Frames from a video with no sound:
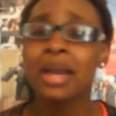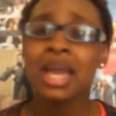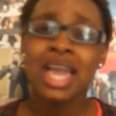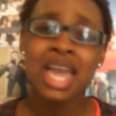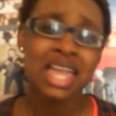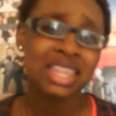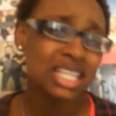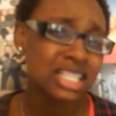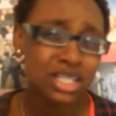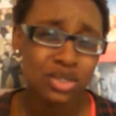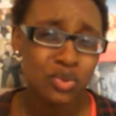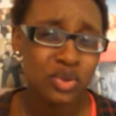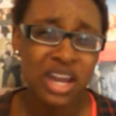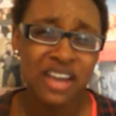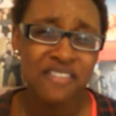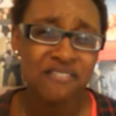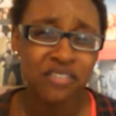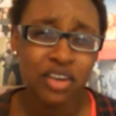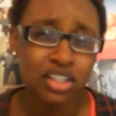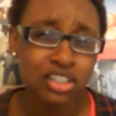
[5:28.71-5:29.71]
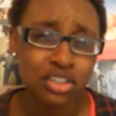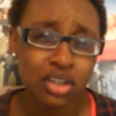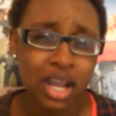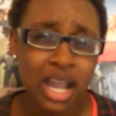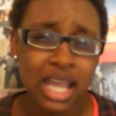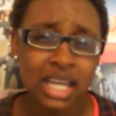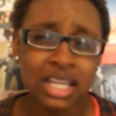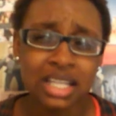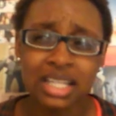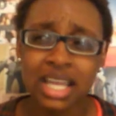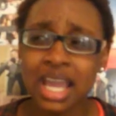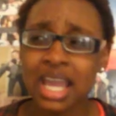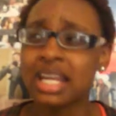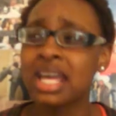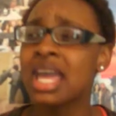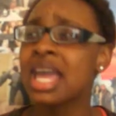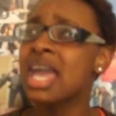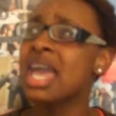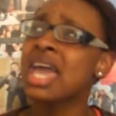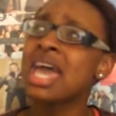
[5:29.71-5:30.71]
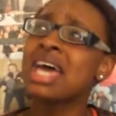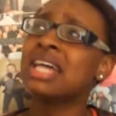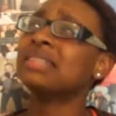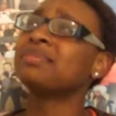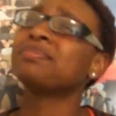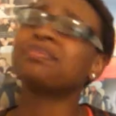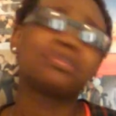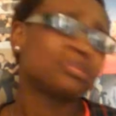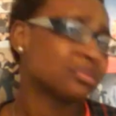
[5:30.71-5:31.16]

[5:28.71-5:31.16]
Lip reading: And this is when I first start hating Dan. And